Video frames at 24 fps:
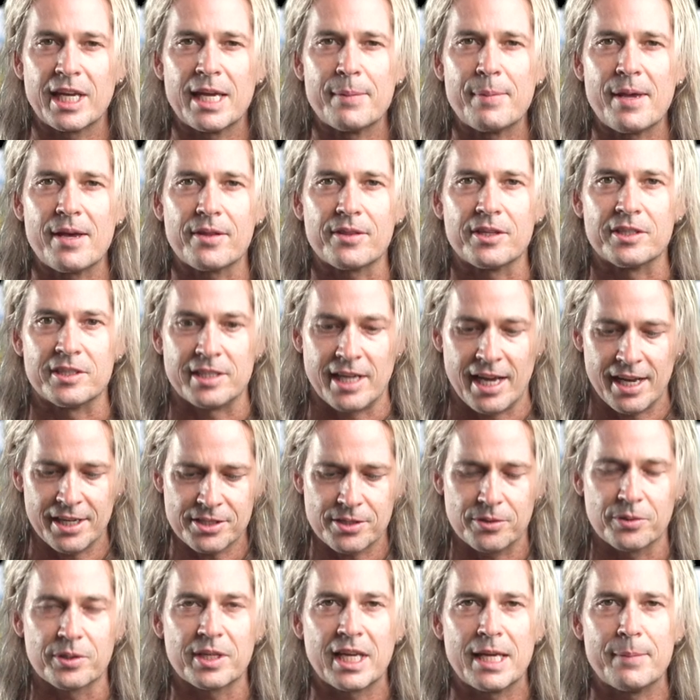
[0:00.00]
keep out the
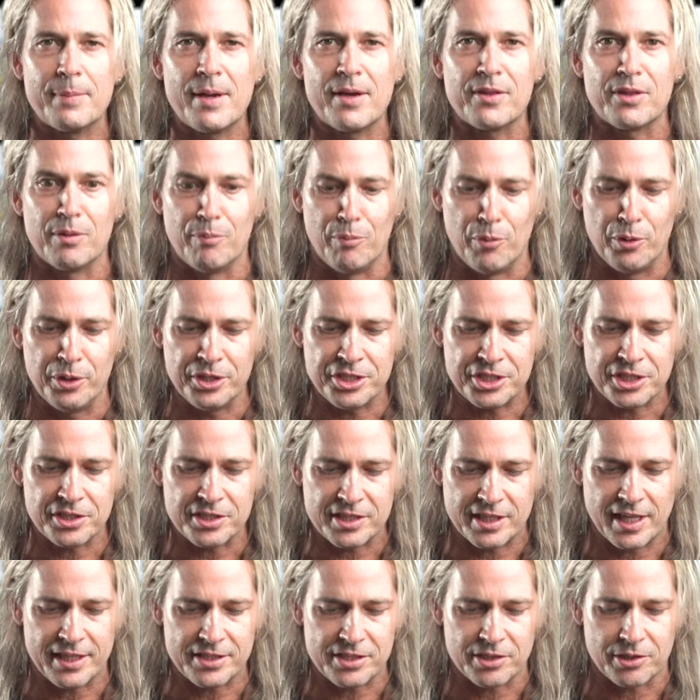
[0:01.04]
dust, it'll keep out the moisture,
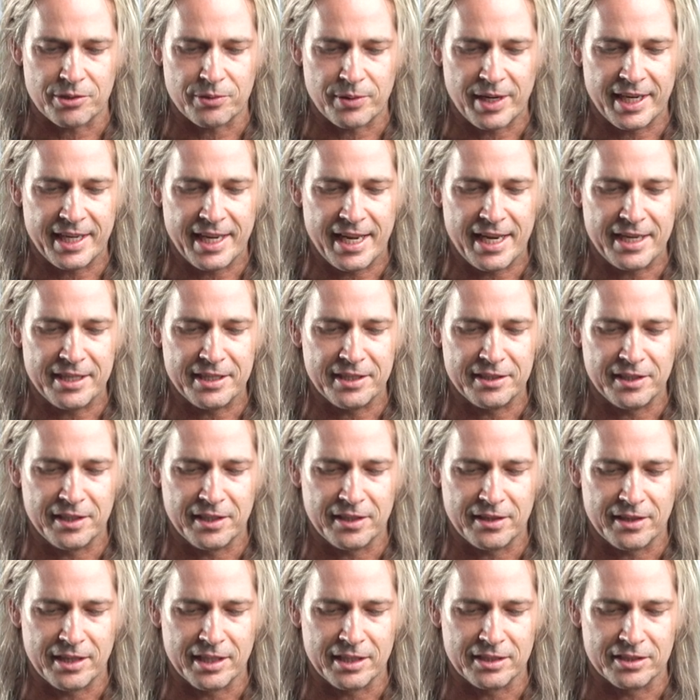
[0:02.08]
so that's a great handy
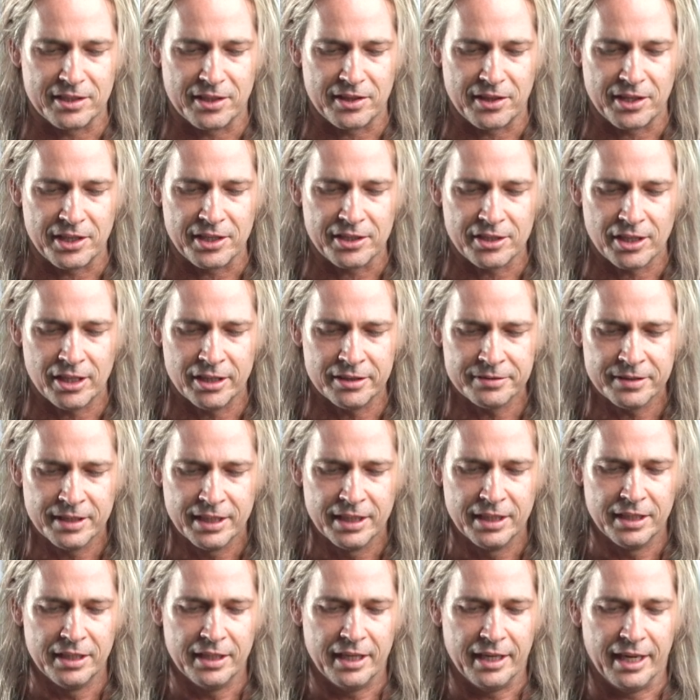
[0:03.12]
thing to think of.
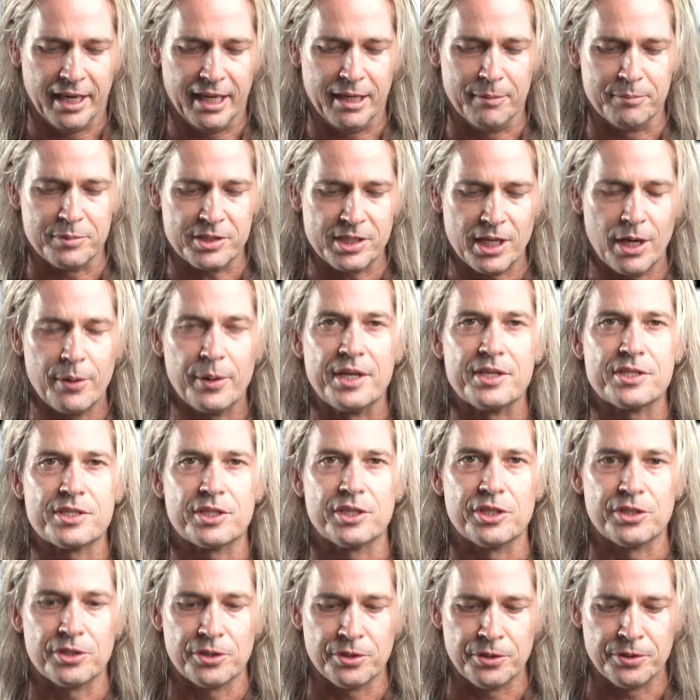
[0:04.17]
So easy
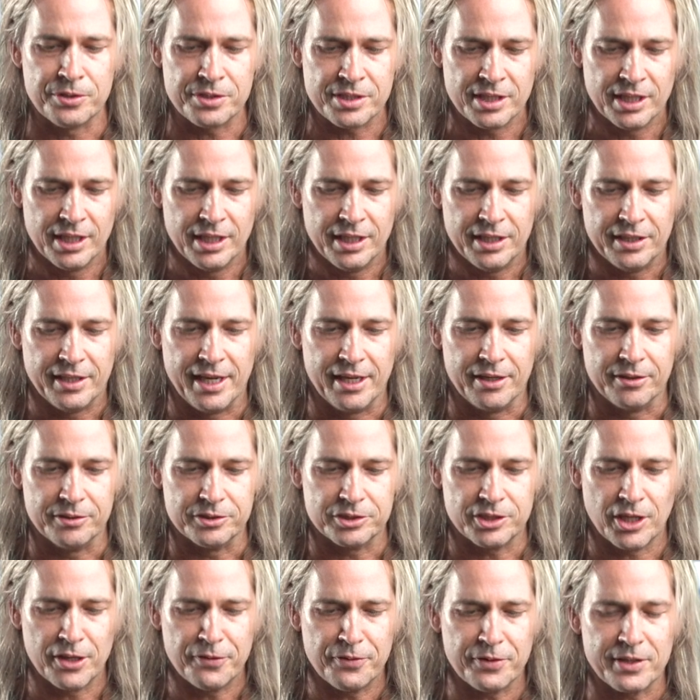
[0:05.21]
to use. Now
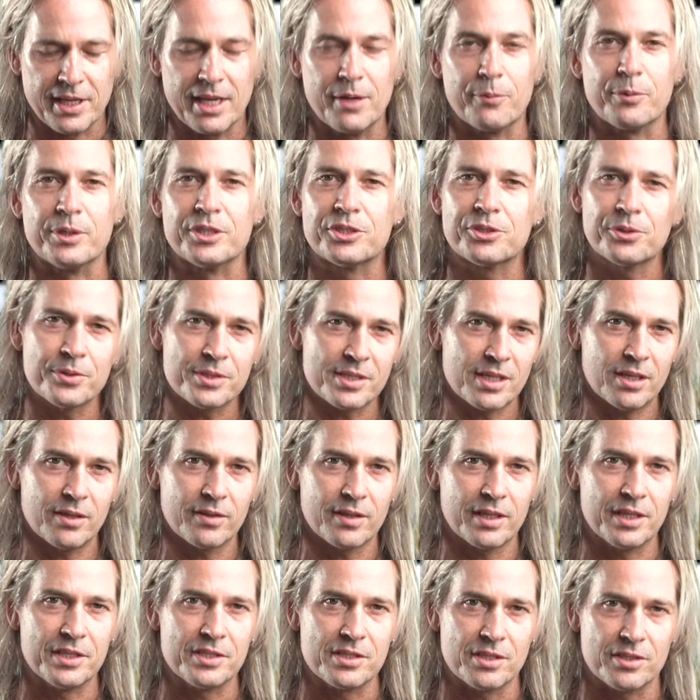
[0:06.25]
don't forget, we do sell
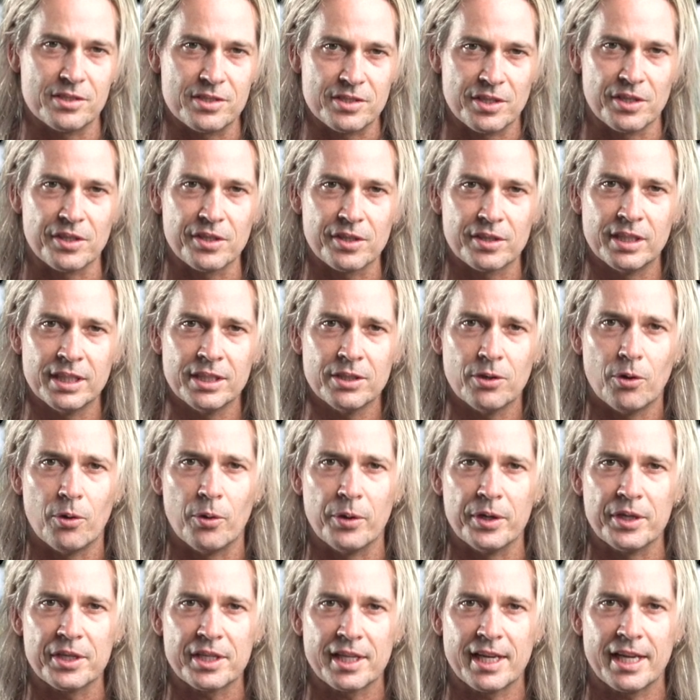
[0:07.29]
these singularly,
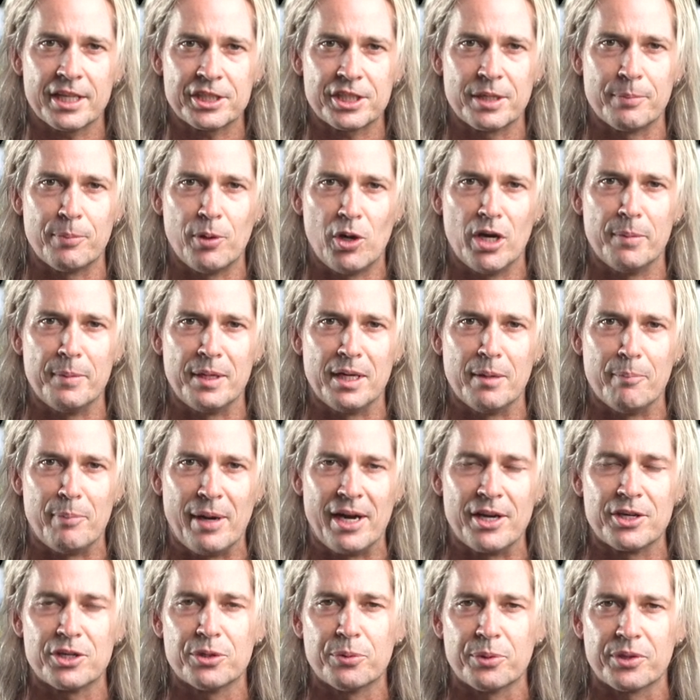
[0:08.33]
or you can actually buy them in a
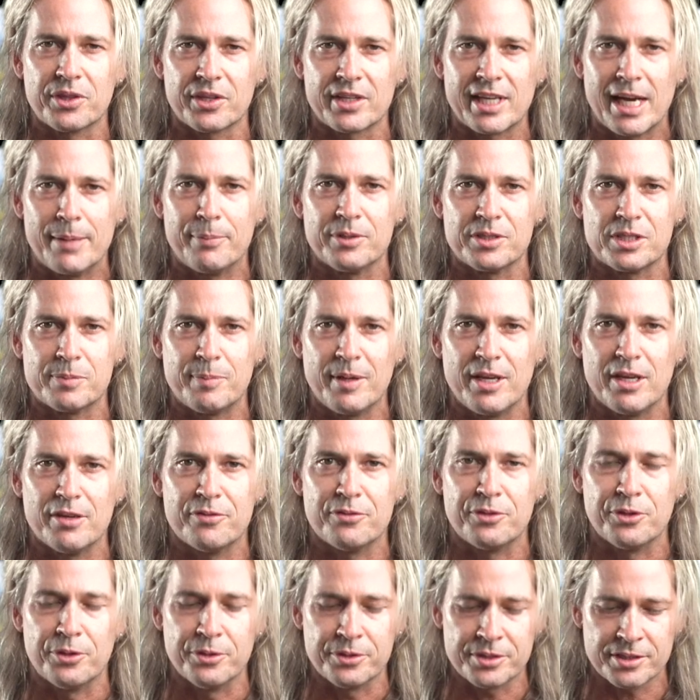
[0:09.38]
bundle with a couple of spare
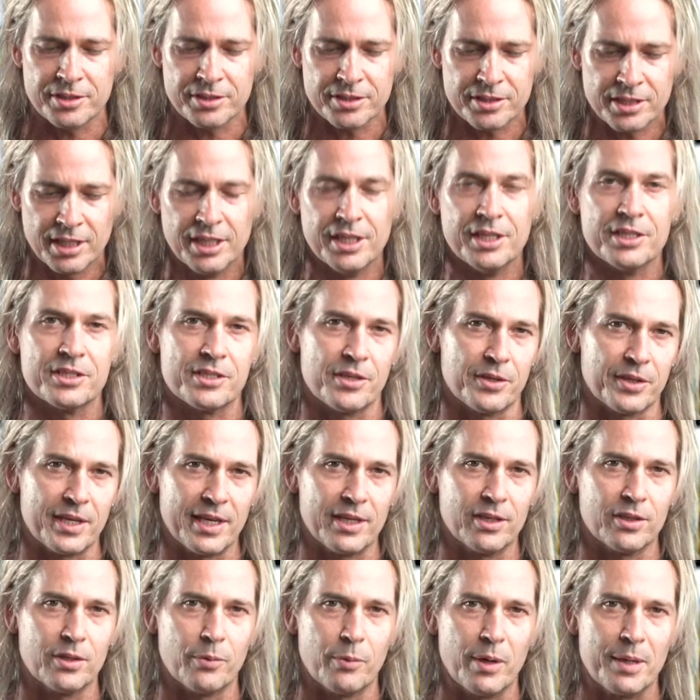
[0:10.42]
fuses. So
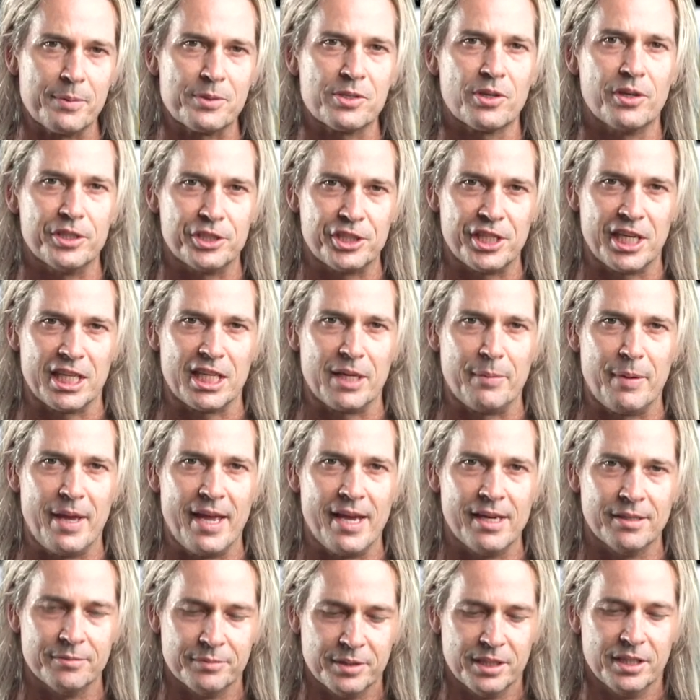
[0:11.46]
get on the website, check them
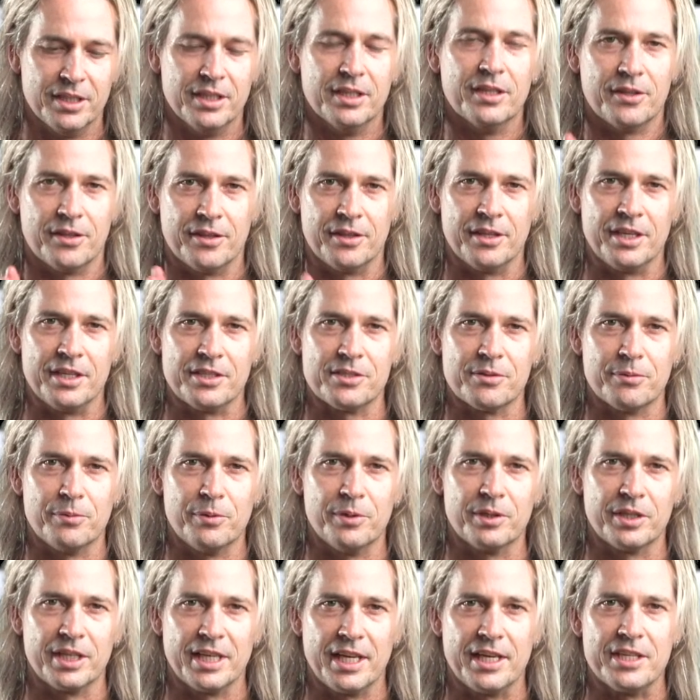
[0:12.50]
out. These are
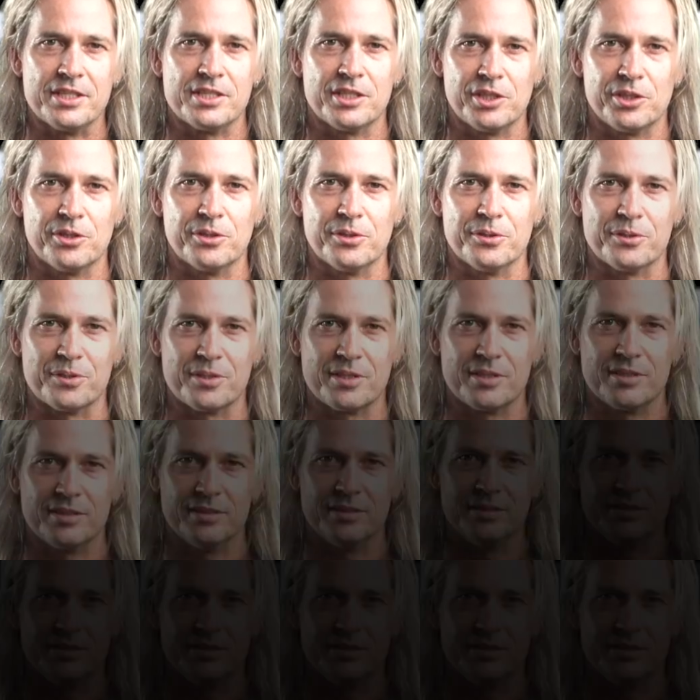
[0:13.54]
really easy to use.